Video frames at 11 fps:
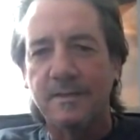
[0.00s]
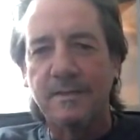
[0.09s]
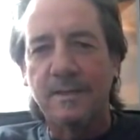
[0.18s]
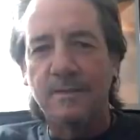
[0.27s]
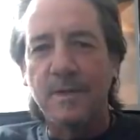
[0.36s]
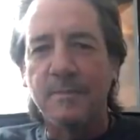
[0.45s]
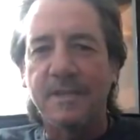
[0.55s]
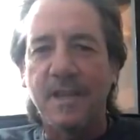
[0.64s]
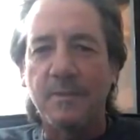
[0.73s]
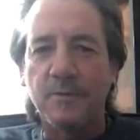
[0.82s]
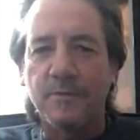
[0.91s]
Yeah. I made my
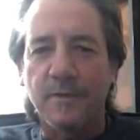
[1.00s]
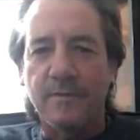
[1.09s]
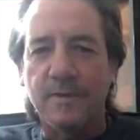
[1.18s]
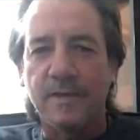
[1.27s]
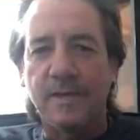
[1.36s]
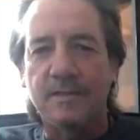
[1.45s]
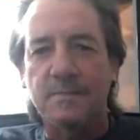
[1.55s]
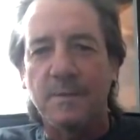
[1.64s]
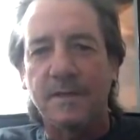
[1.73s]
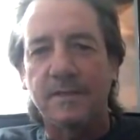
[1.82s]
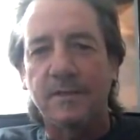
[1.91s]
debut for Everton against
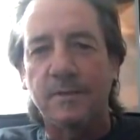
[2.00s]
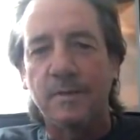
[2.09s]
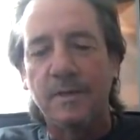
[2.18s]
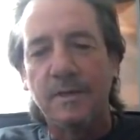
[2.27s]
Man U.